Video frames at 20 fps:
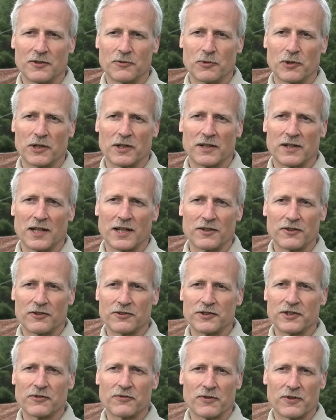work, not
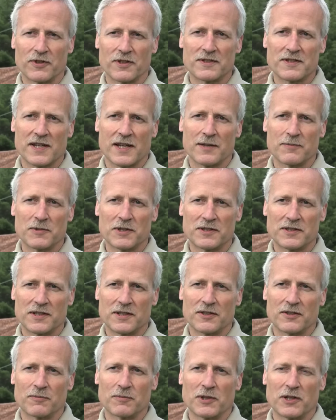only for the time that's
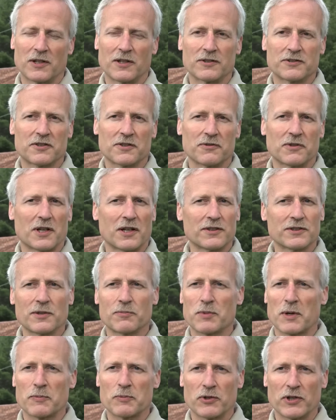here, but also all the
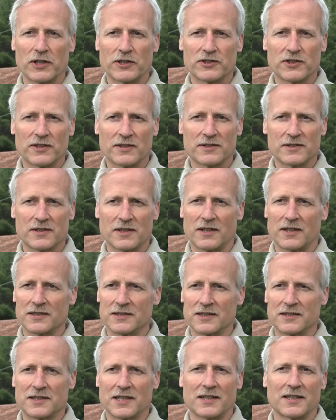preparations, all
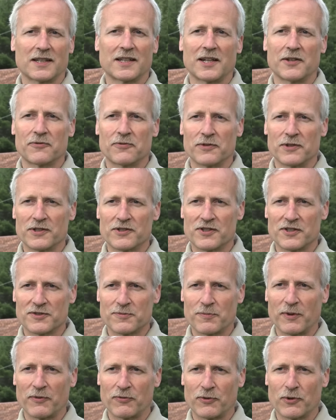the
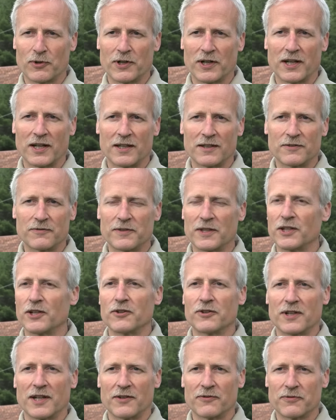teleconferences beforehand,
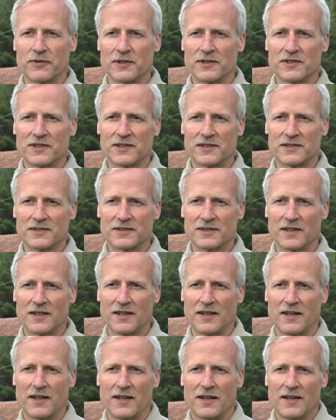video conferences,
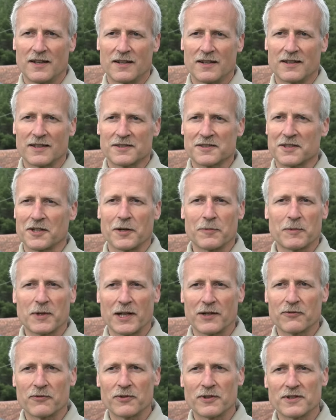uh, Skype
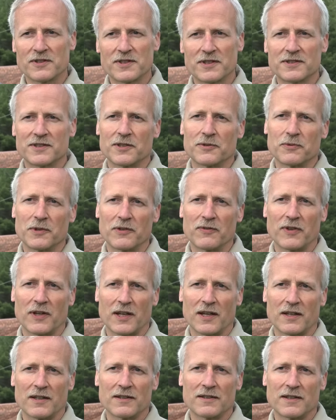conferences that we've
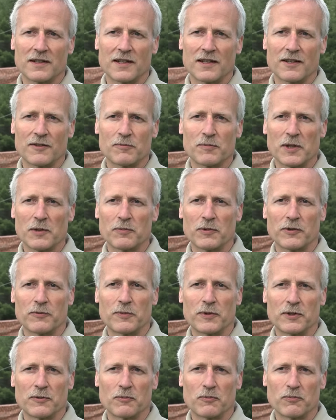had, and people
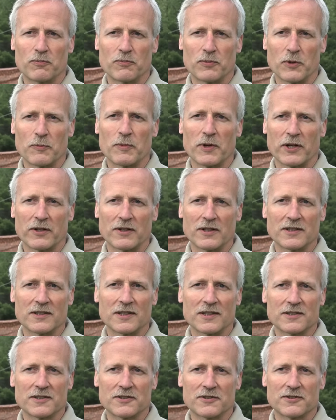have been preparing
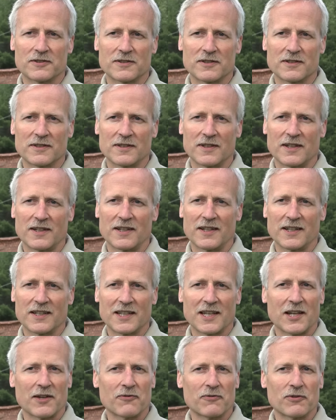this uh,
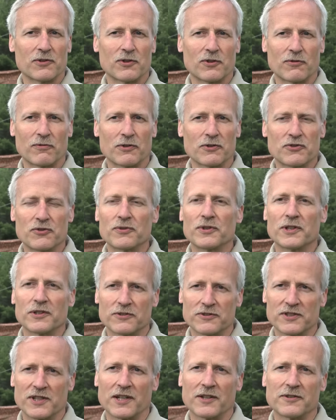camp for over two
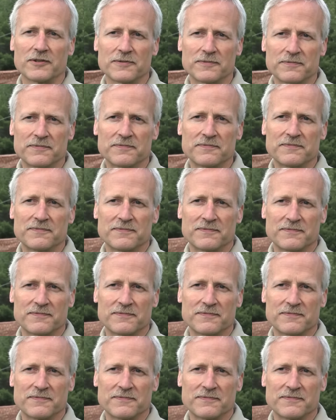years now.